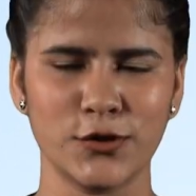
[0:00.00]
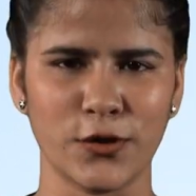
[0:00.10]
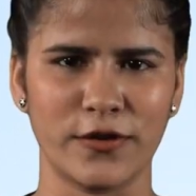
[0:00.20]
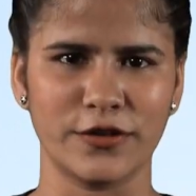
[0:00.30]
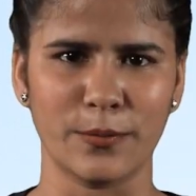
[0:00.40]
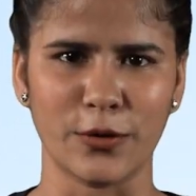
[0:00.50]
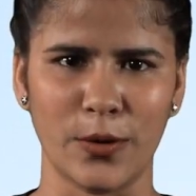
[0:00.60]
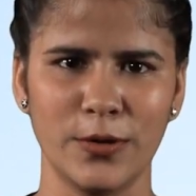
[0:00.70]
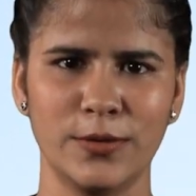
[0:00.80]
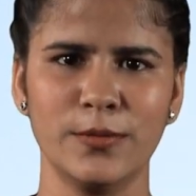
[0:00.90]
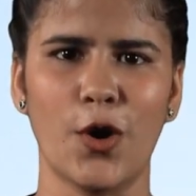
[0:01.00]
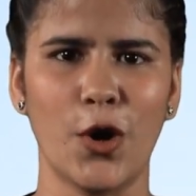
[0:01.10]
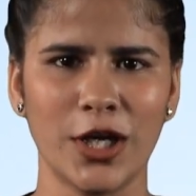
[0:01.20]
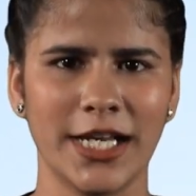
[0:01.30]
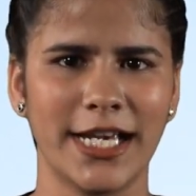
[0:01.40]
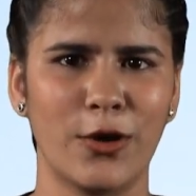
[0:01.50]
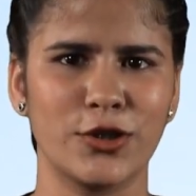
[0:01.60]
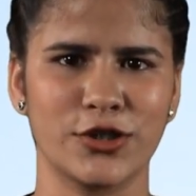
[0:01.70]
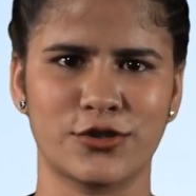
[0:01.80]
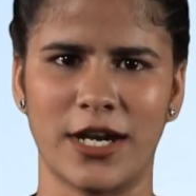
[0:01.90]
to solve the problem or lay
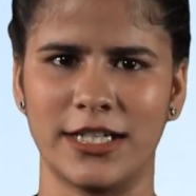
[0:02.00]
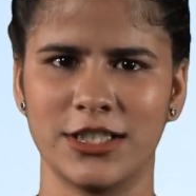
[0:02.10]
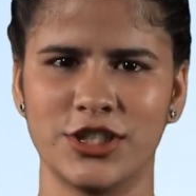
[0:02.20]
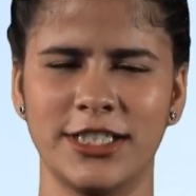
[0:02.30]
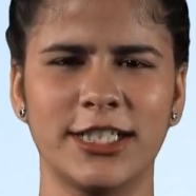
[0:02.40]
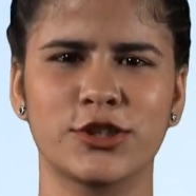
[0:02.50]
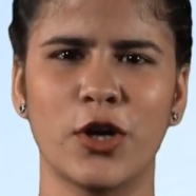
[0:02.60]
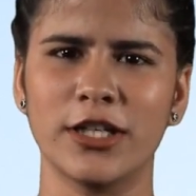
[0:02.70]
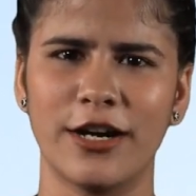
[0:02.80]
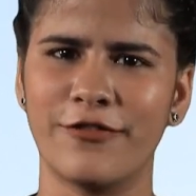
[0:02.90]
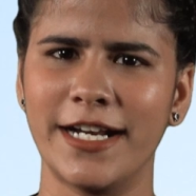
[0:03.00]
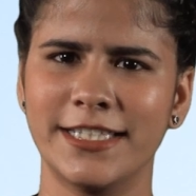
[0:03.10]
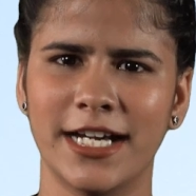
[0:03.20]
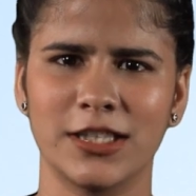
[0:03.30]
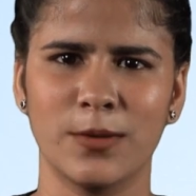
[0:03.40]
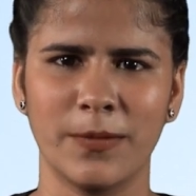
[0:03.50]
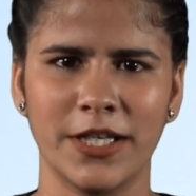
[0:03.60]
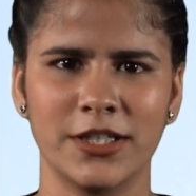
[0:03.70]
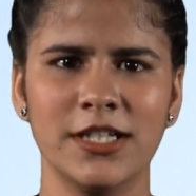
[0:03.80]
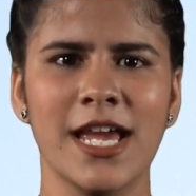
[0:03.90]
out your strategy does not affect the other
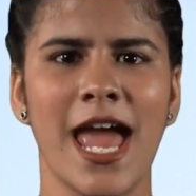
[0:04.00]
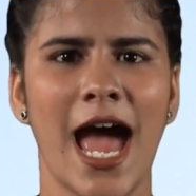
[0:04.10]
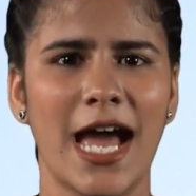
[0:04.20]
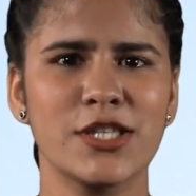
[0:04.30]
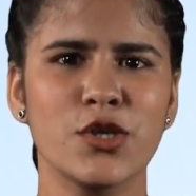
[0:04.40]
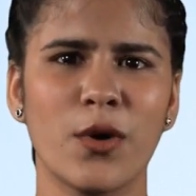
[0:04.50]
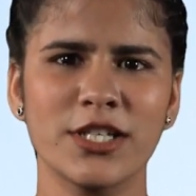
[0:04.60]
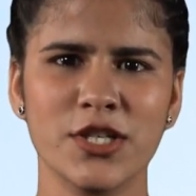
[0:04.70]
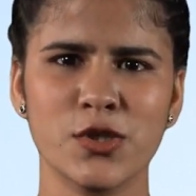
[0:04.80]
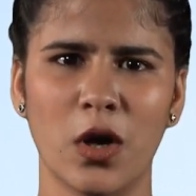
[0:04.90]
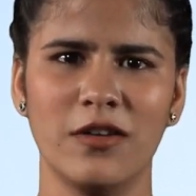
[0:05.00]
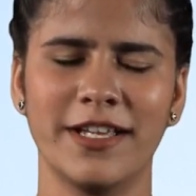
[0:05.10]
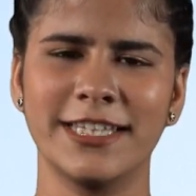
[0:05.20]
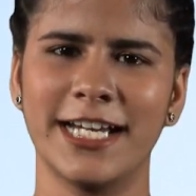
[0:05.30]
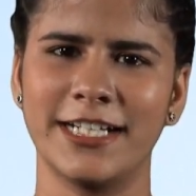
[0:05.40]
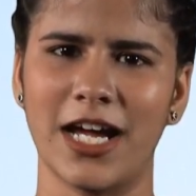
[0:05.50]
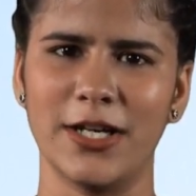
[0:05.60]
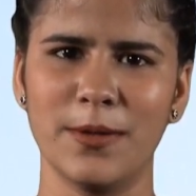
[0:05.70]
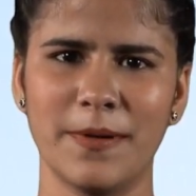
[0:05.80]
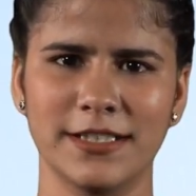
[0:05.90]
player, as you are just solving the
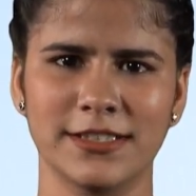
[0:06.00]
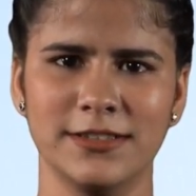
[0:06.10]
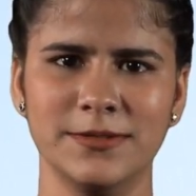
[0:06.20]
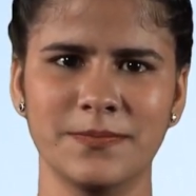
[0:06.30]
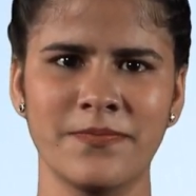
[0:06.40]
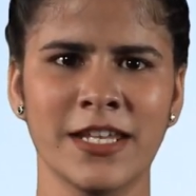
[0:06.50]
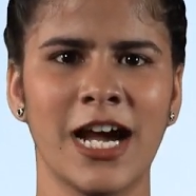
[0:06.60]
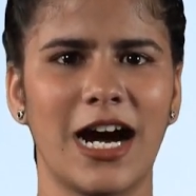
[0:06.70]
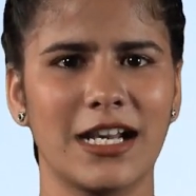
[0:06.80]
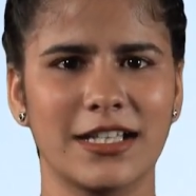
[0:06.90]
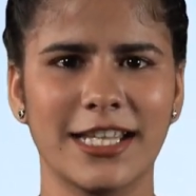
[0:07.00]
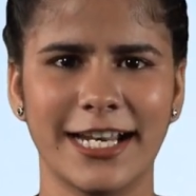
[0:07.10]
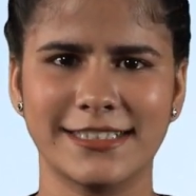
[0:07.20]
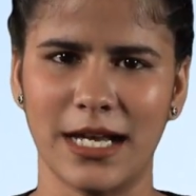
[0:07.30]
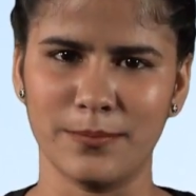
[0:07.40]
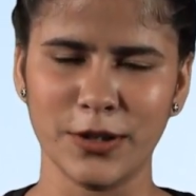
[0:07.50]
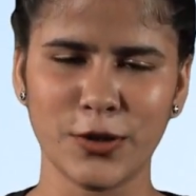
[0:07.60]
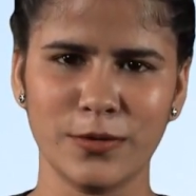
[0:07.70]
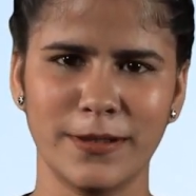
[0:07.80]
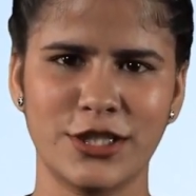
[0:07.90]
entire puzzle. Another example
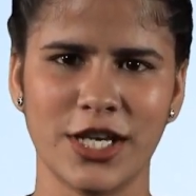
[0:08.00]
could be